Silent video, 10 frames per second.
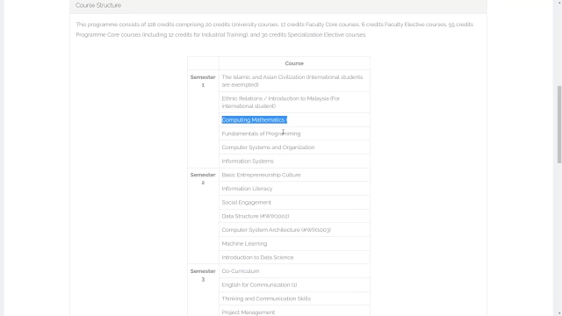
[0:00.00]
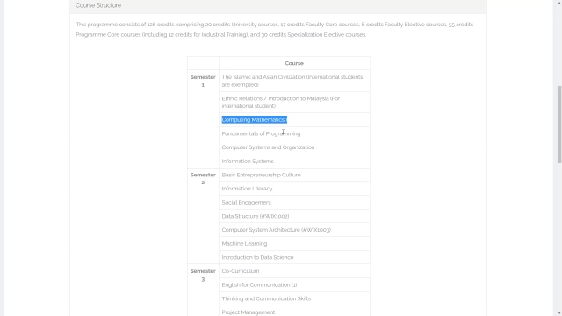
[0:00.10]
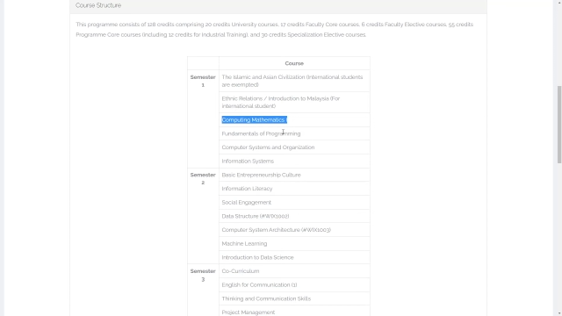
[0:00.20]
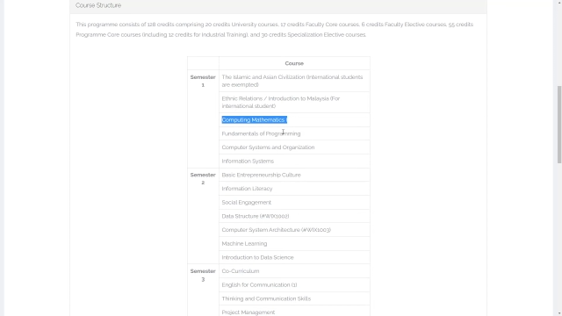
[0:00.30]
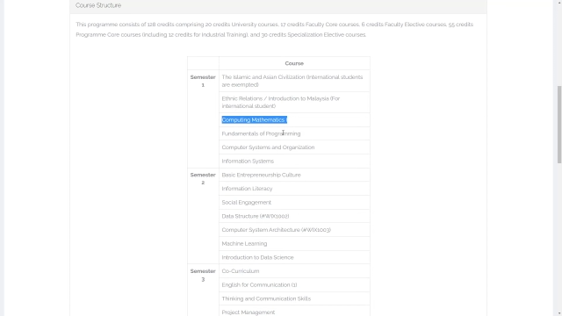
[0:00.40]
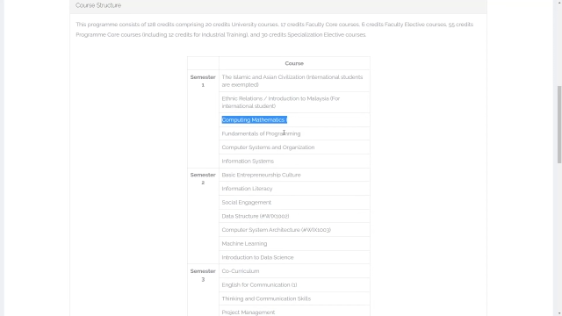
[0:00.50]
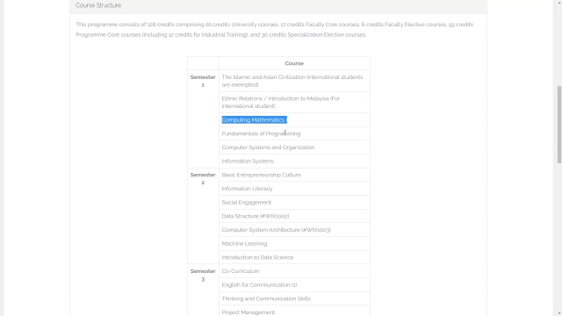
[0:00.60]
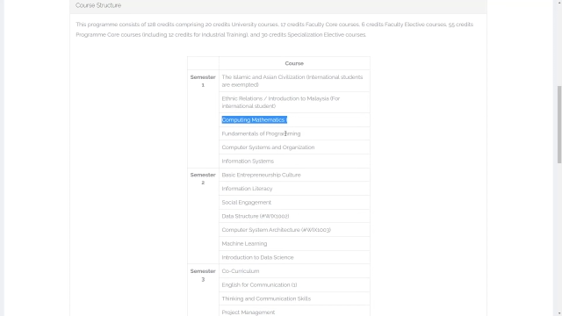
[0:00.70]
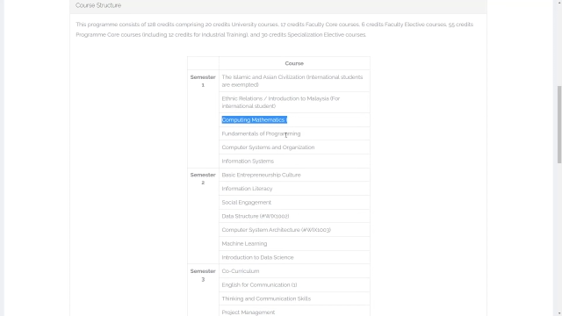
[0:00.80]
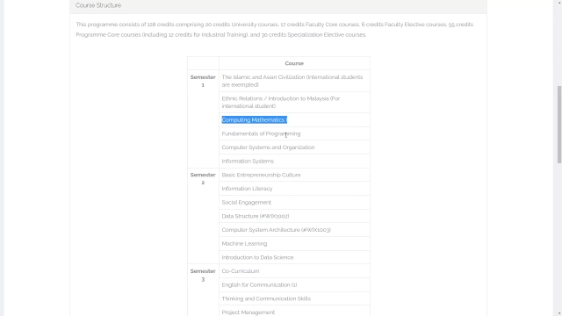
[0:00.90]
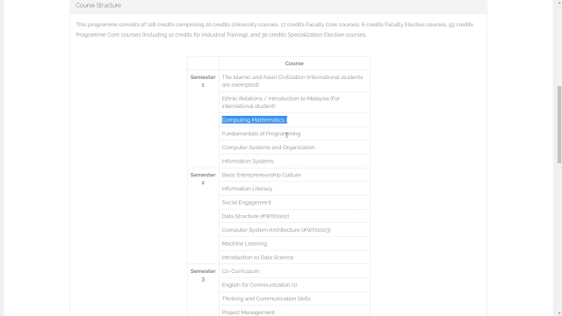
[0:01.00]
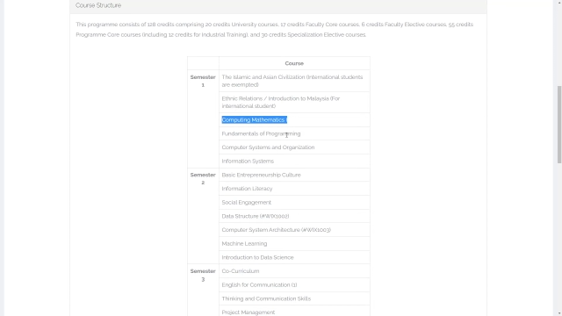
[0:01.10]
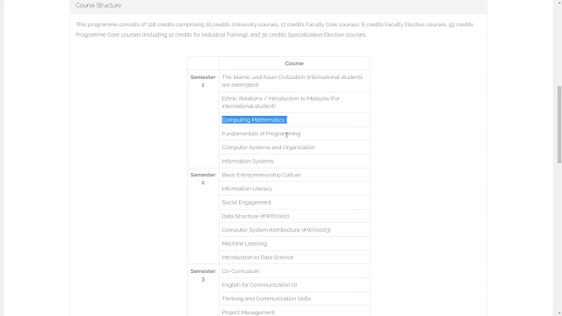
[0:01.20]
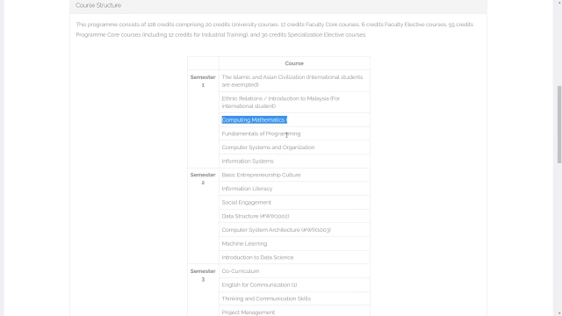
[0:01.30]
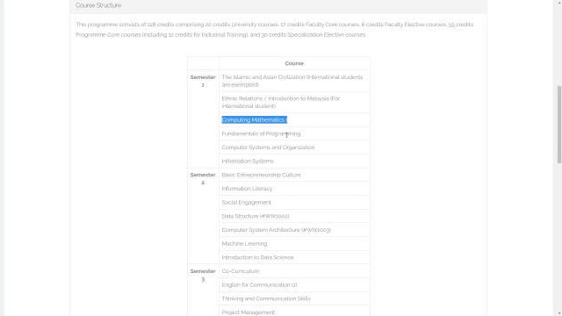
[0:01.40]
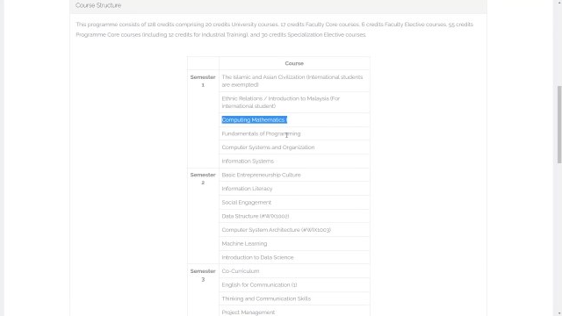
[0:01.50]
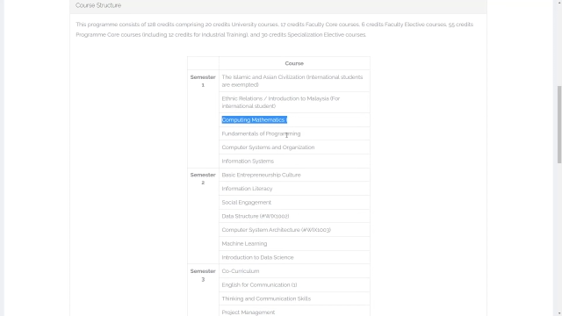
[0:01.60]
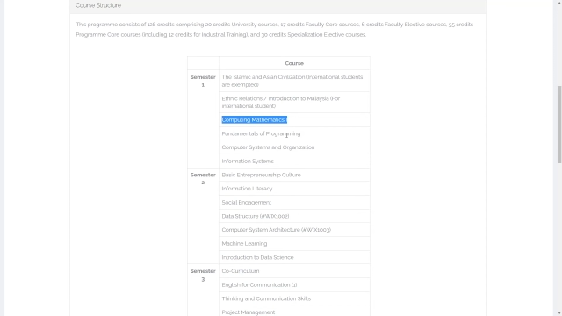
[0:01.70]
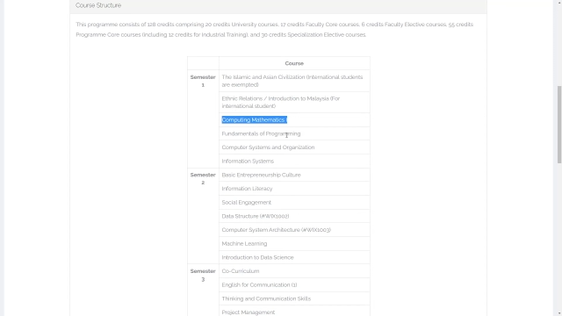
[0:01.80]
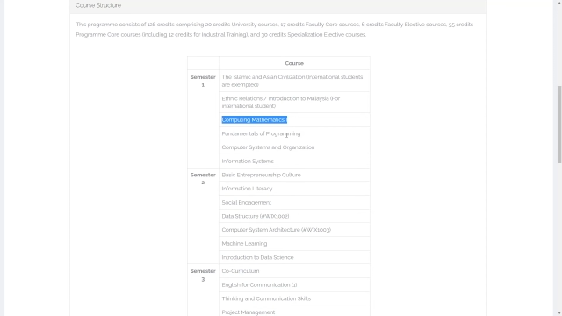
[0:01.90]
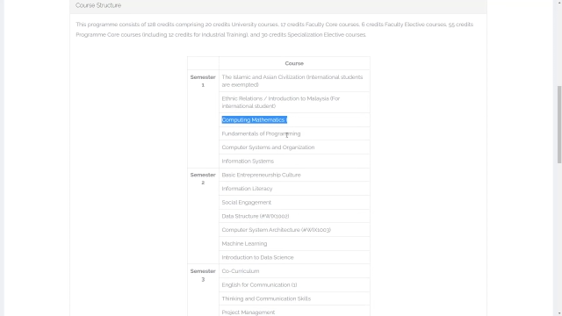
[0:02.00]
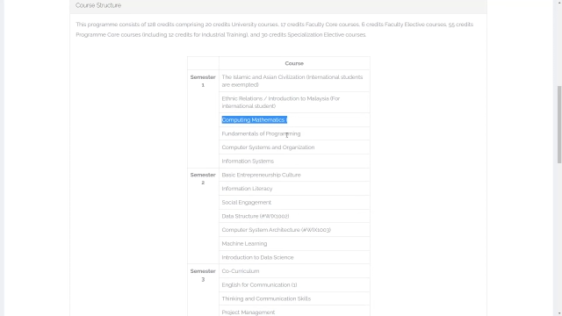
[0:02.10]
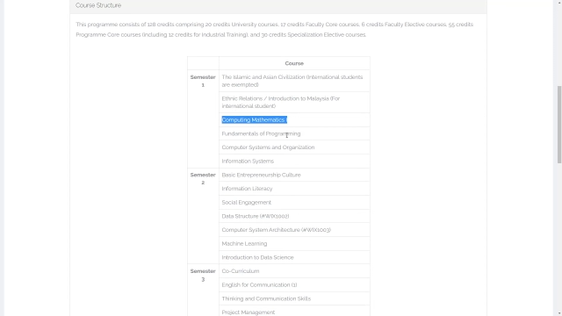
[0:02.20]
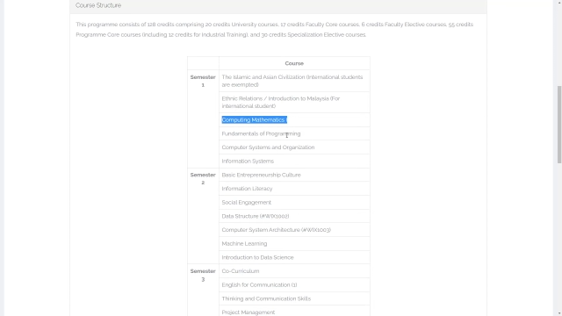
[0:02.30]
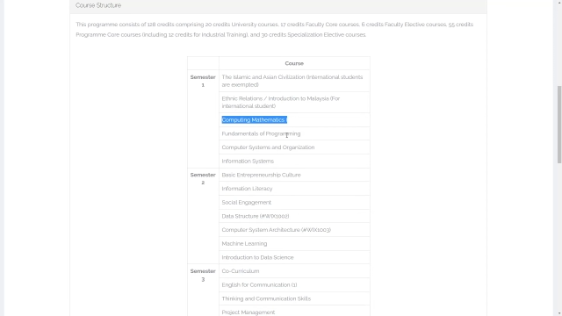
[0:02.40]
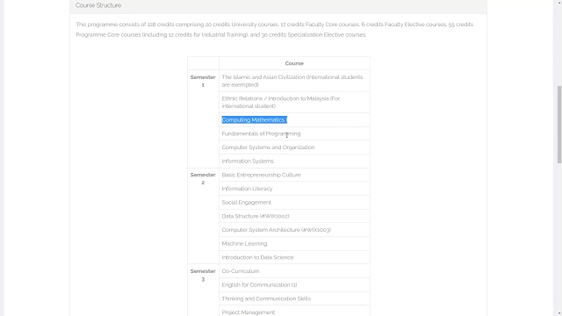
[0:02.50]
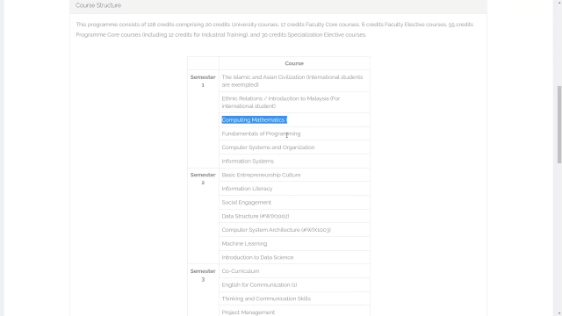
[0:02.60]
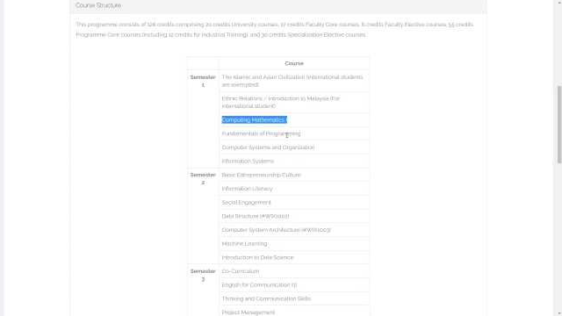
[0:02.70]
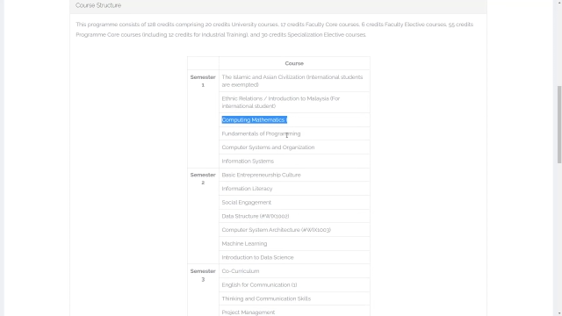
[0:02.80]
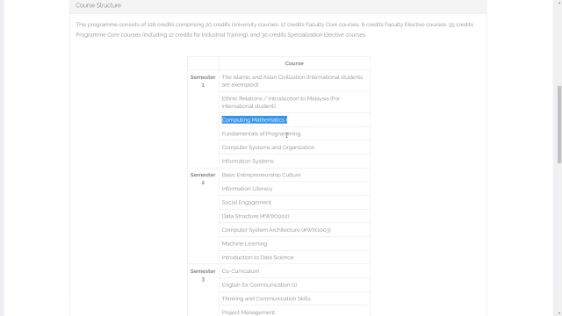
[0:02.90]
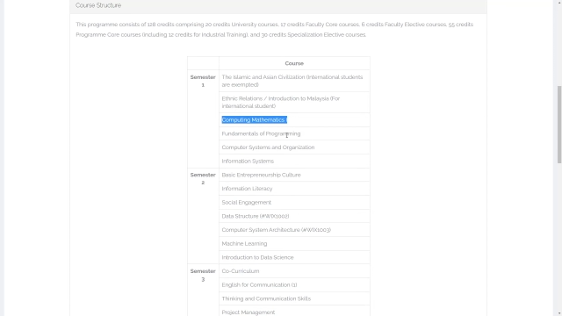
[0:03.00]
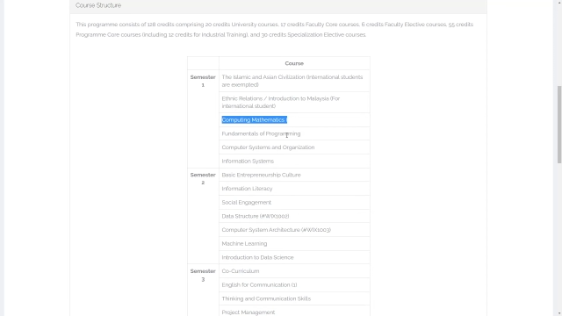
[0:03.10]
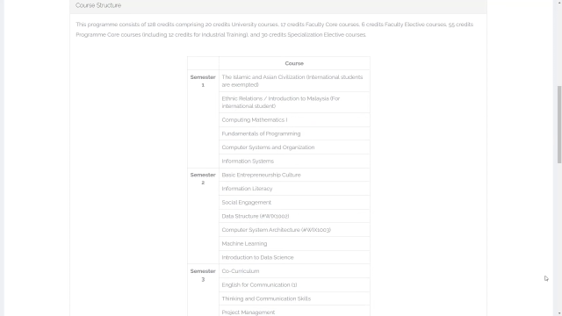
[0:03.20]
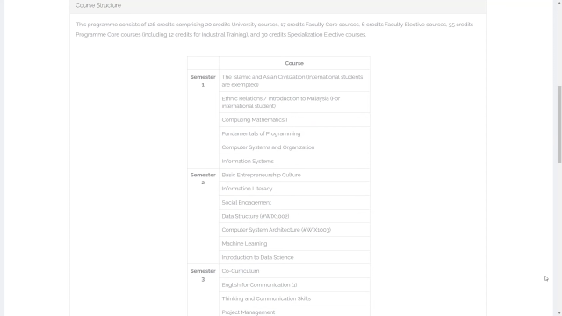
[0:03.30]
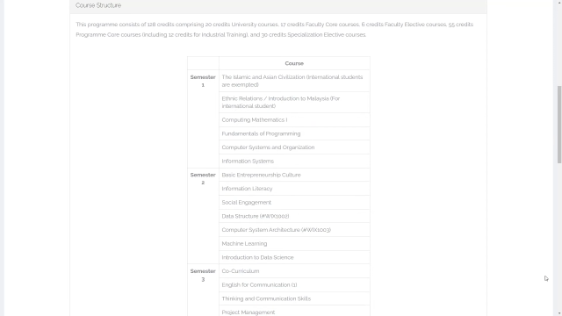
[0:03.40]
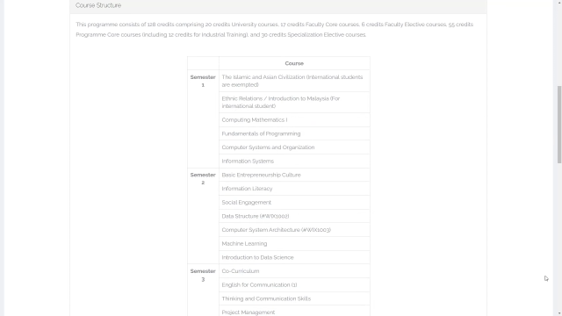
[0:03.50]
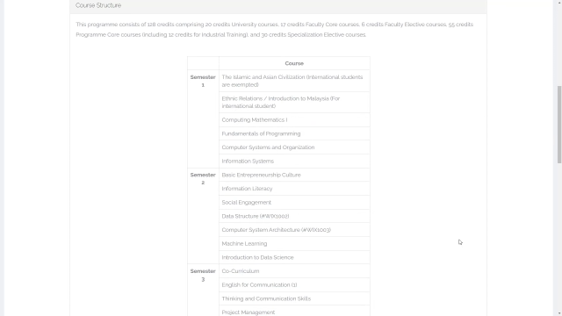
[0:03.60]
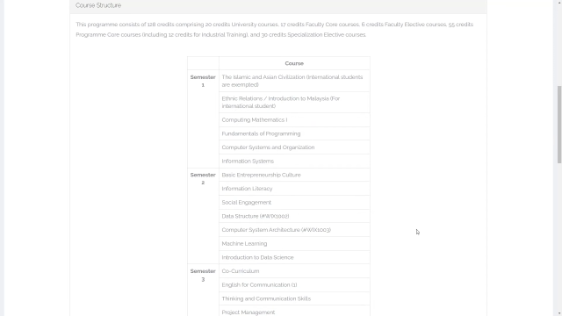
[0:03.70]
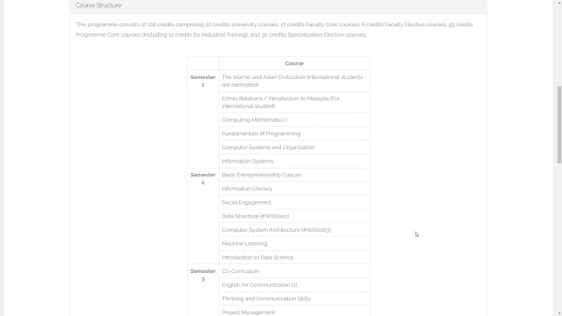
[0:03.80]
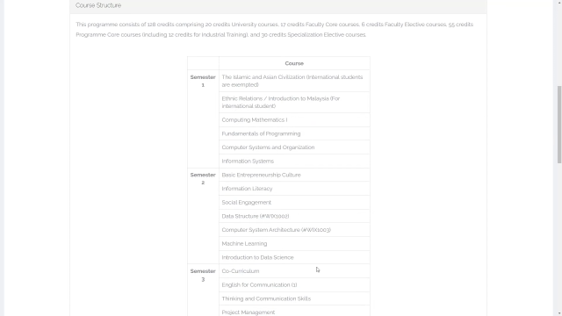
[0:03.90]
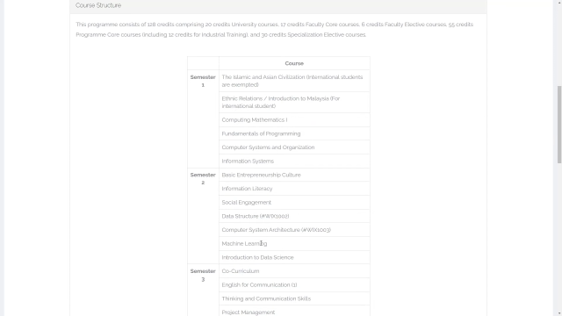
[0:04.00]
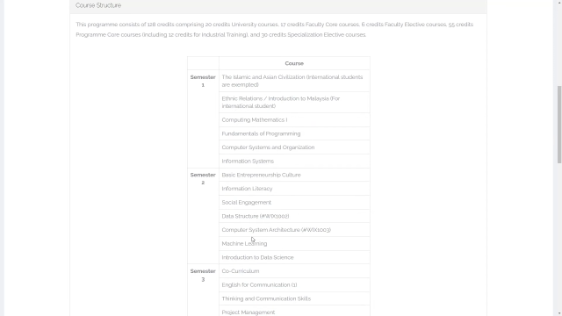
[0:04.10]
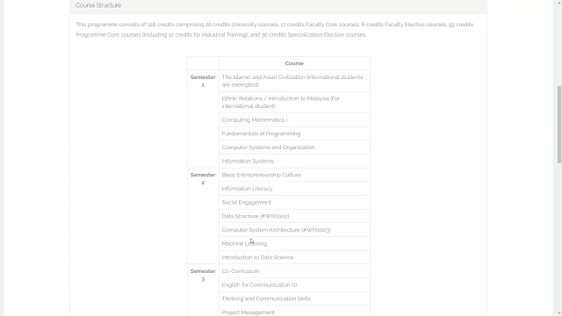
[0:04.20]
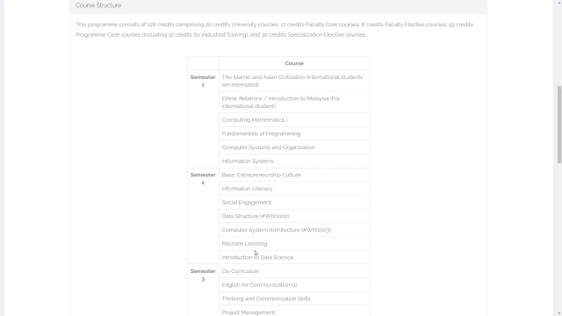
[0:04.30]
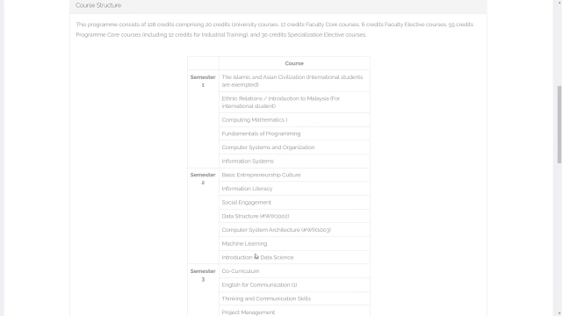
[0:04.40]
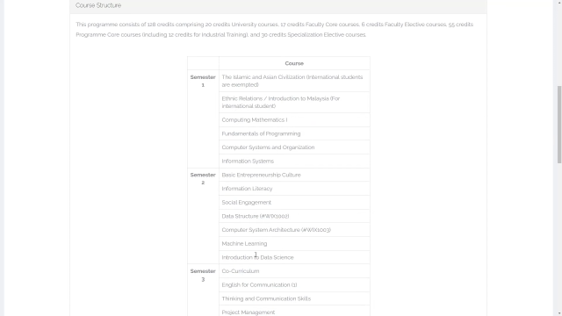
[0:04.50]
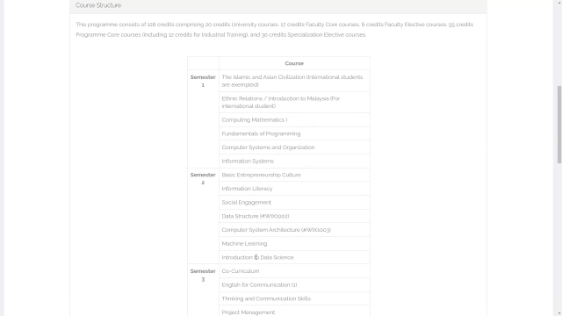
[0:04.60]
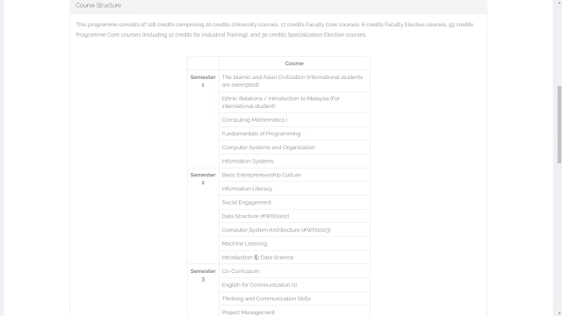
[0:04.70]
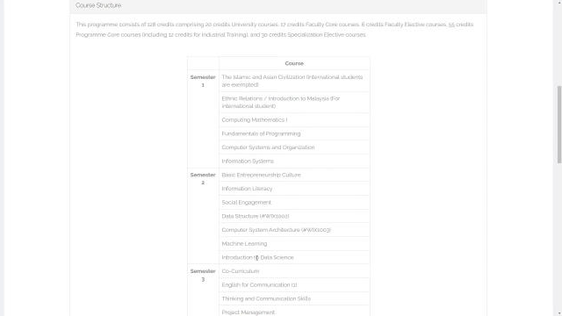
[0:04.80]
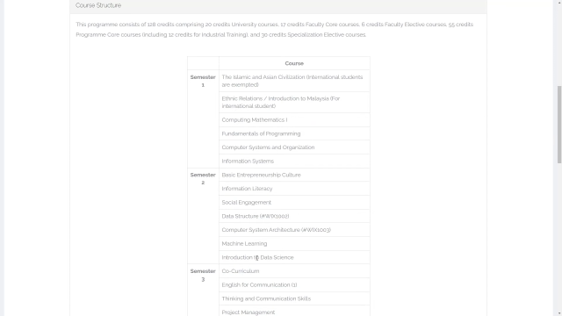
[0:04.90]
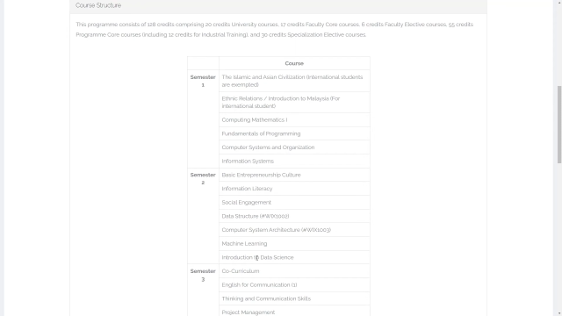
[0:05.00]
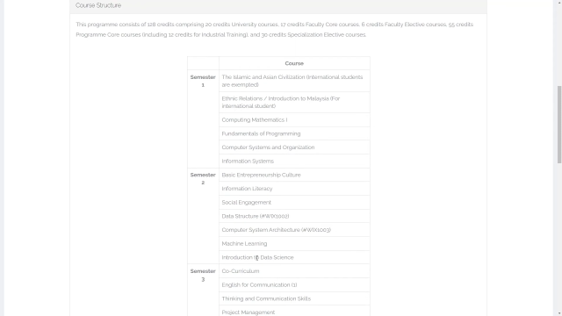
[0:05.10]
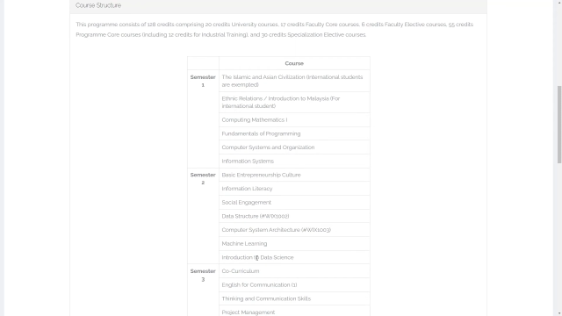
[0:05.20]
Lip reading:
No face is visible, so there are no lips to read.